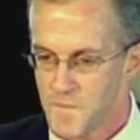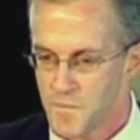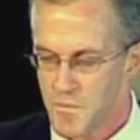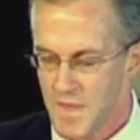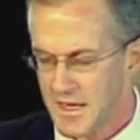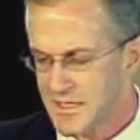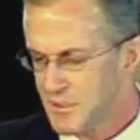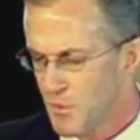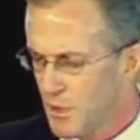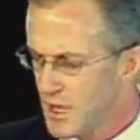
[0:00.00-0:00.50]

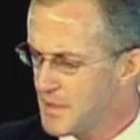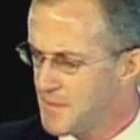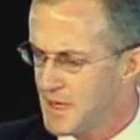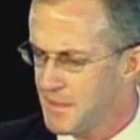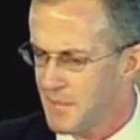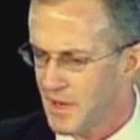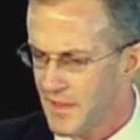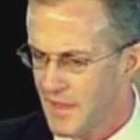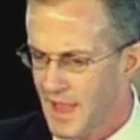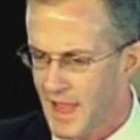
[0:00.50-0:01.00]
He said, what do you mean
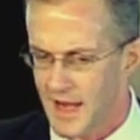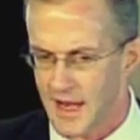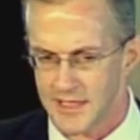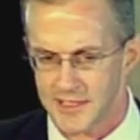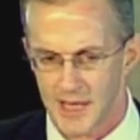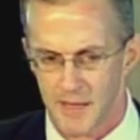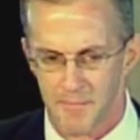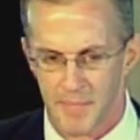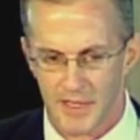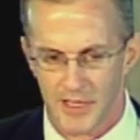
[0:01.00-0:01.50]
by that? I
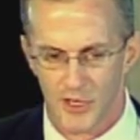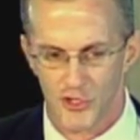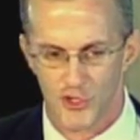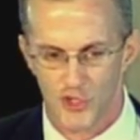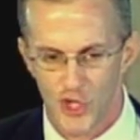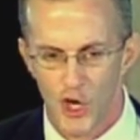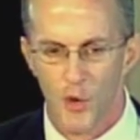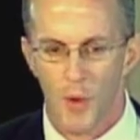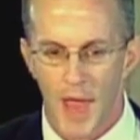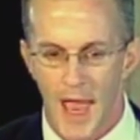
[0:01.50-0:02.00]
said, because
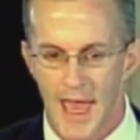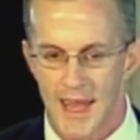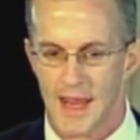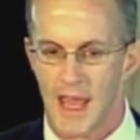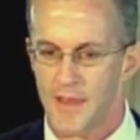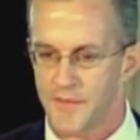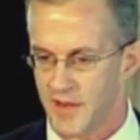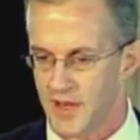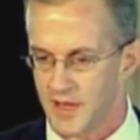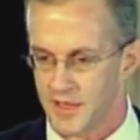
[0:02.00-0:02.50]
you had
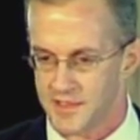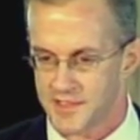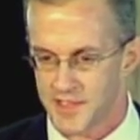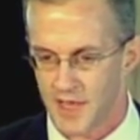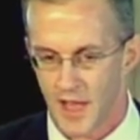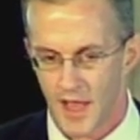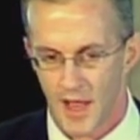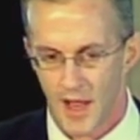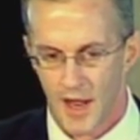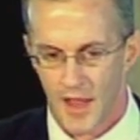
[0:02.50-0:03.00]
evidence
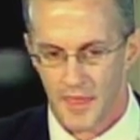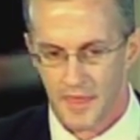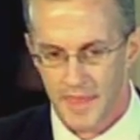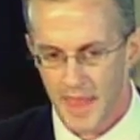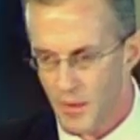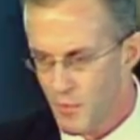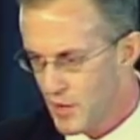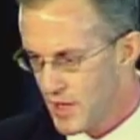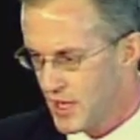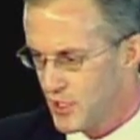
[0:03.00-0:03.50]

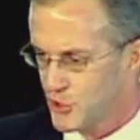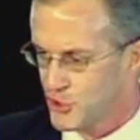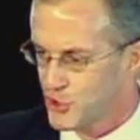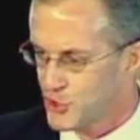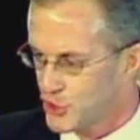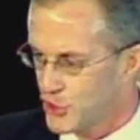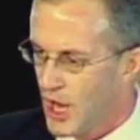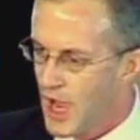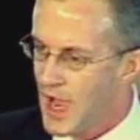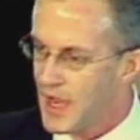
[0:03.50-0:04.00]
that when a
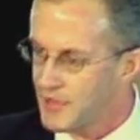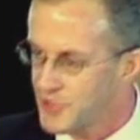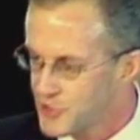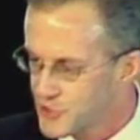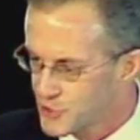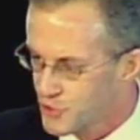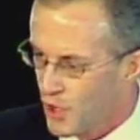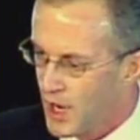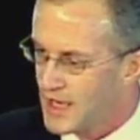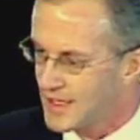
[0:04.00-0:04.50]
shot
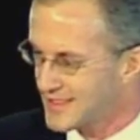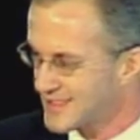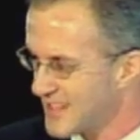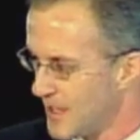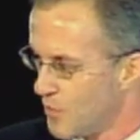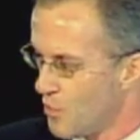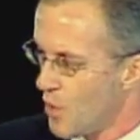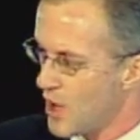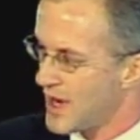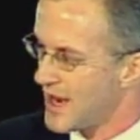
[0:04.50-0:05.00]
strikes
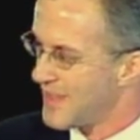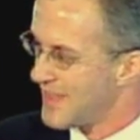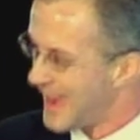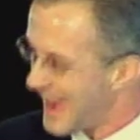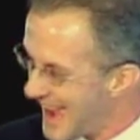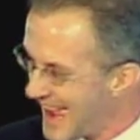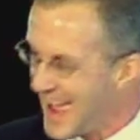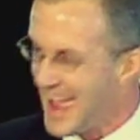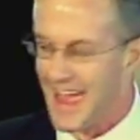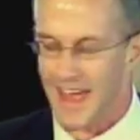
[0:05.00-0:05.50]
someone in the
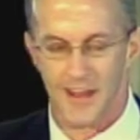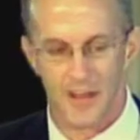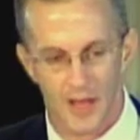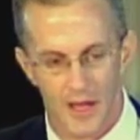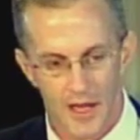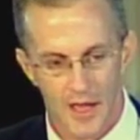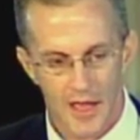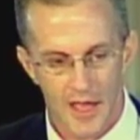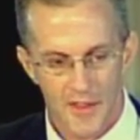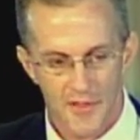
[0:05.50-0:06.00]
head,
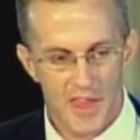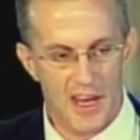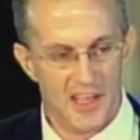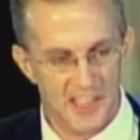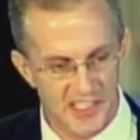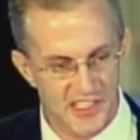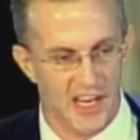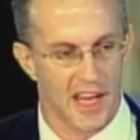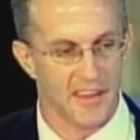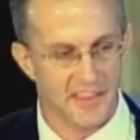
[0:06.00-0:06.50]
that it
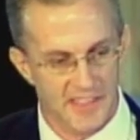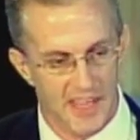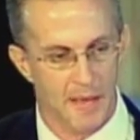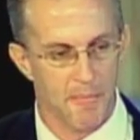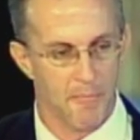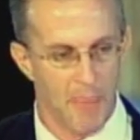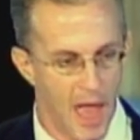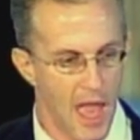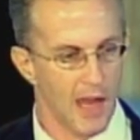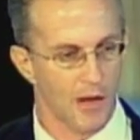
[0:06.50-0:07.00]
sends them
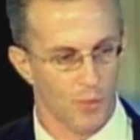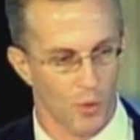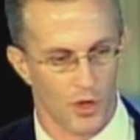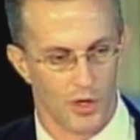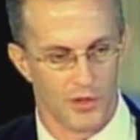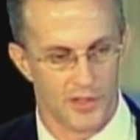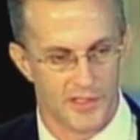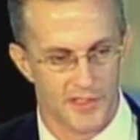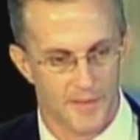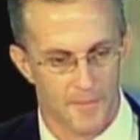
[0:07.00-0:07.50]

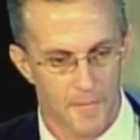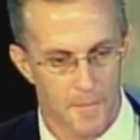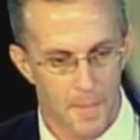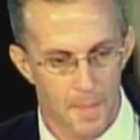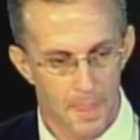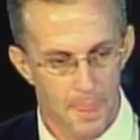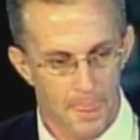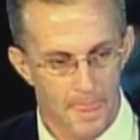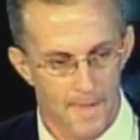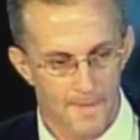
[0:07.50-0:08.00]
backwards.
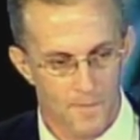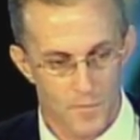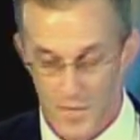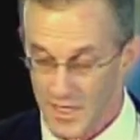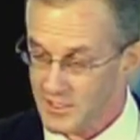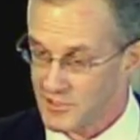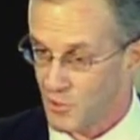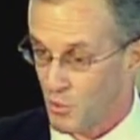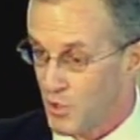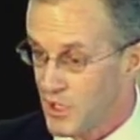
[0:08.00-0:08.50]

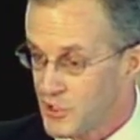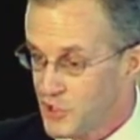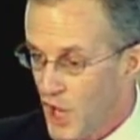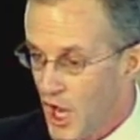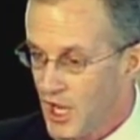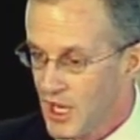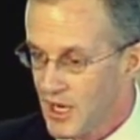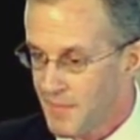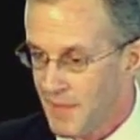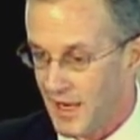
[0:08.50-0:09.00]
He said, what are you
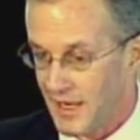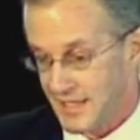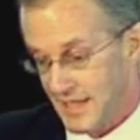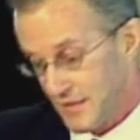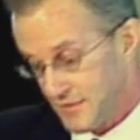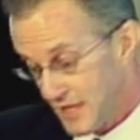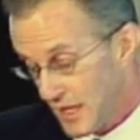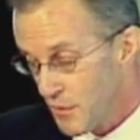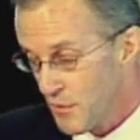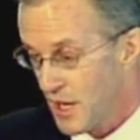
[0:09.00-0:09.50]
talking about? I said, I'll
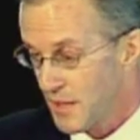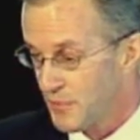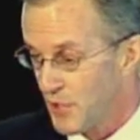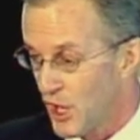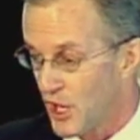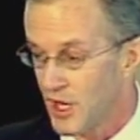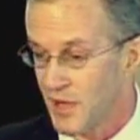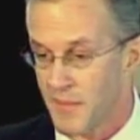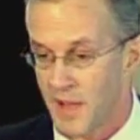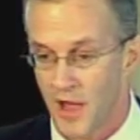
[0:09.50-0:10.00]
tell you what I'm
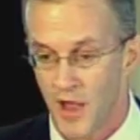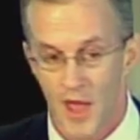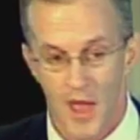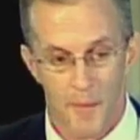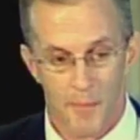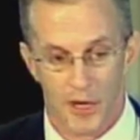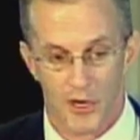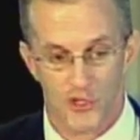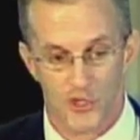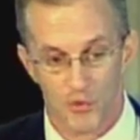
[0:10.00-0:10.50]
talking about,
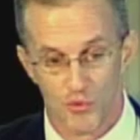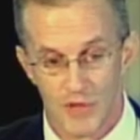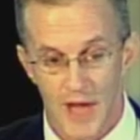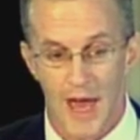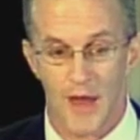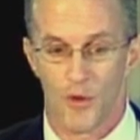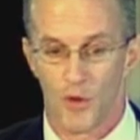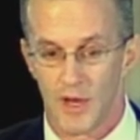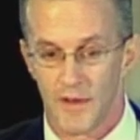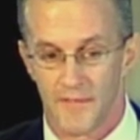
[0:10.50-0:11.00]
because you
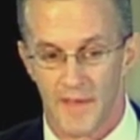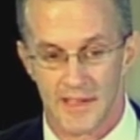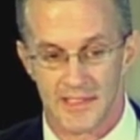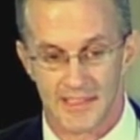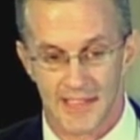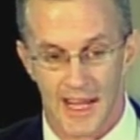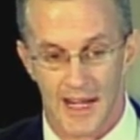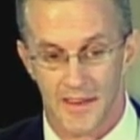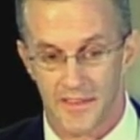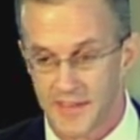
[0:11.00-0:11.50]
not only
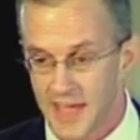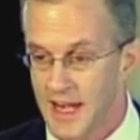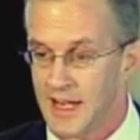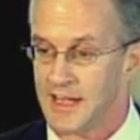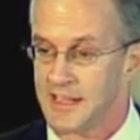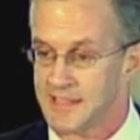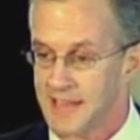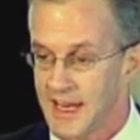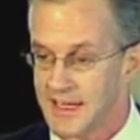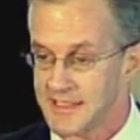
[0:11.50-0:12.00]
investigated the Kennedy
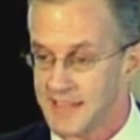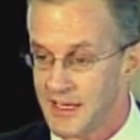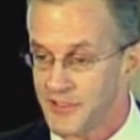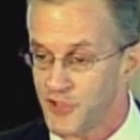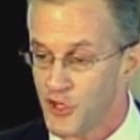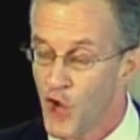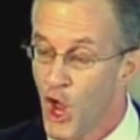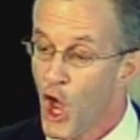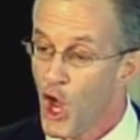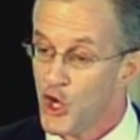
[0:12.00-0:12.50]

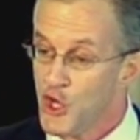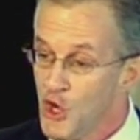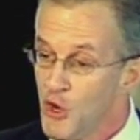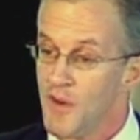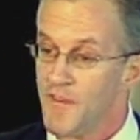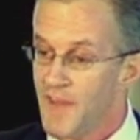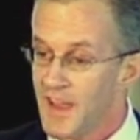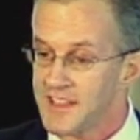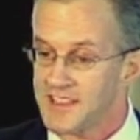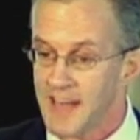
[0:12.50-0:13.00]
assassination, you
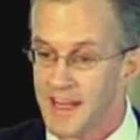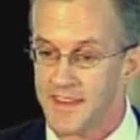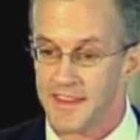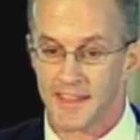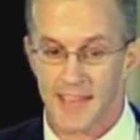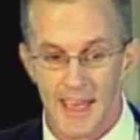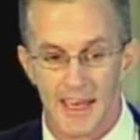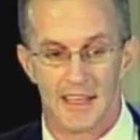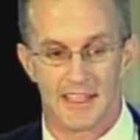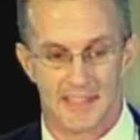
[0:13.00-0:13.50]
investigated the
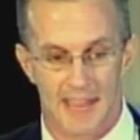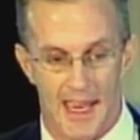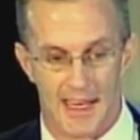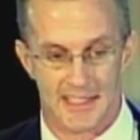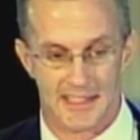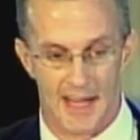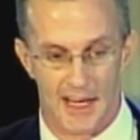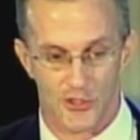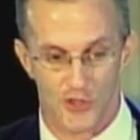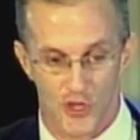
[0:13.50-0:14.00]
King
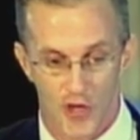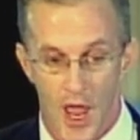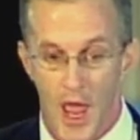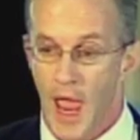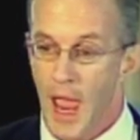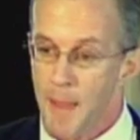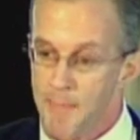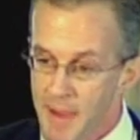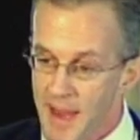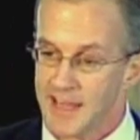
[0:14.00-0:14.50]
assassination.
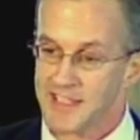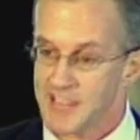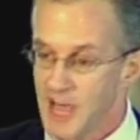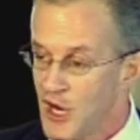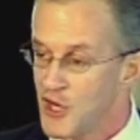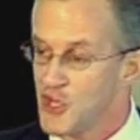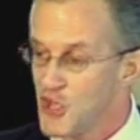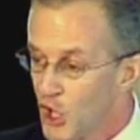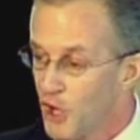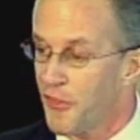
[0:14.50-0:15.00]
And based
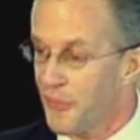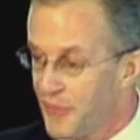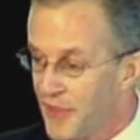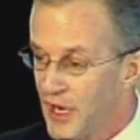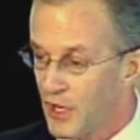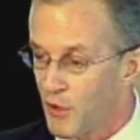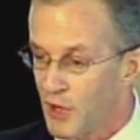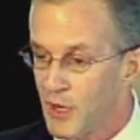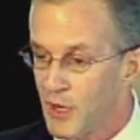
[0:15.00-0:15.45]
on your theory,